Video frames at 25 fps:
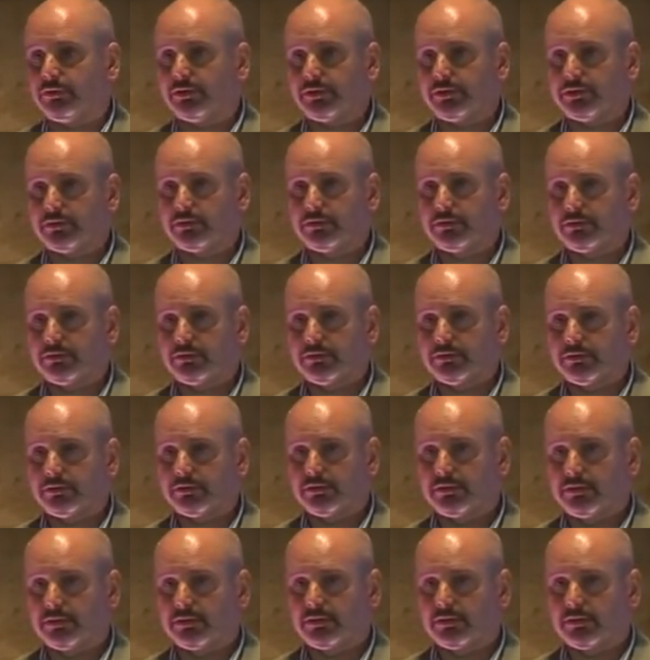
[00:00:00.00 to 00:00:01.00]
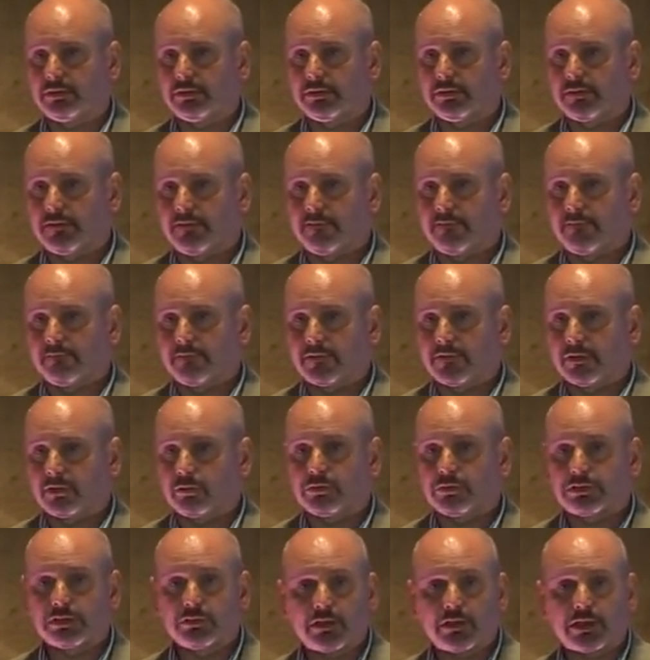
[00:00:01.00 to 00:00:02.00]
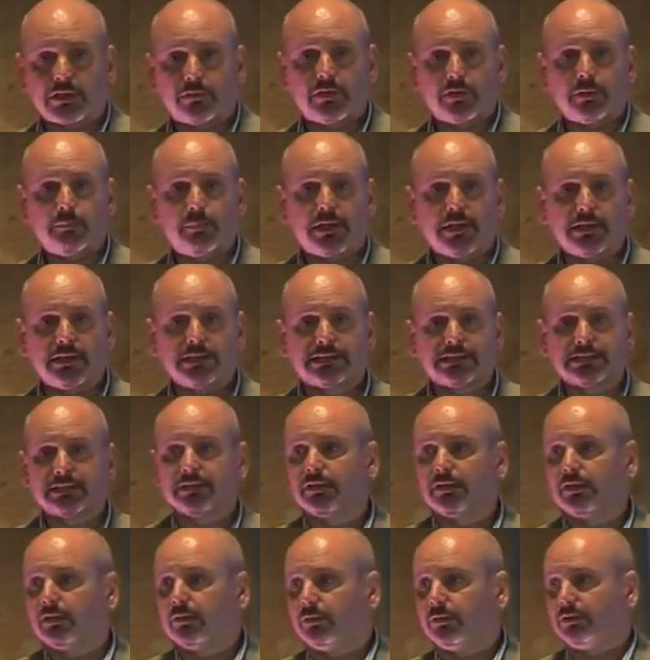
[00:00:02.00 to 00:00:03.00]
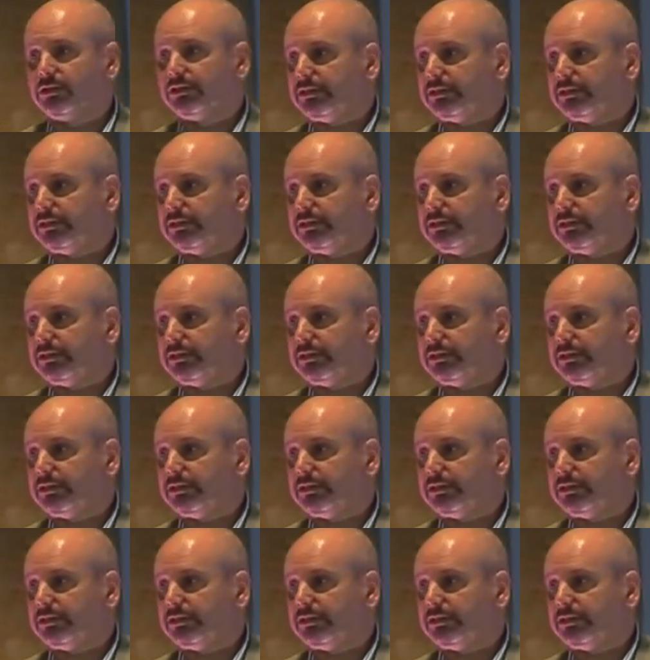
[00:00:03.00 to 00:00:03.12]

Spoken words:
with. There was Gregory Bateson, who